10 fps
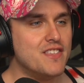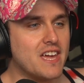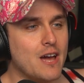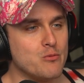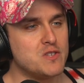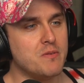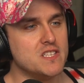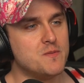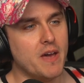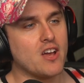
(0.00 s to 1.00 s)
The guy
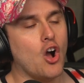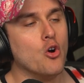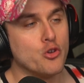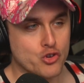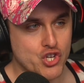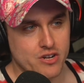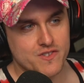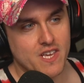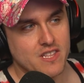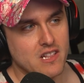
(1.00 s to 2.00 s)
responds back, oh, your
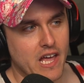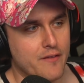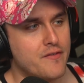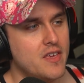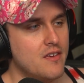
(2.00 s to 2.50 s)
shuttle's on the left.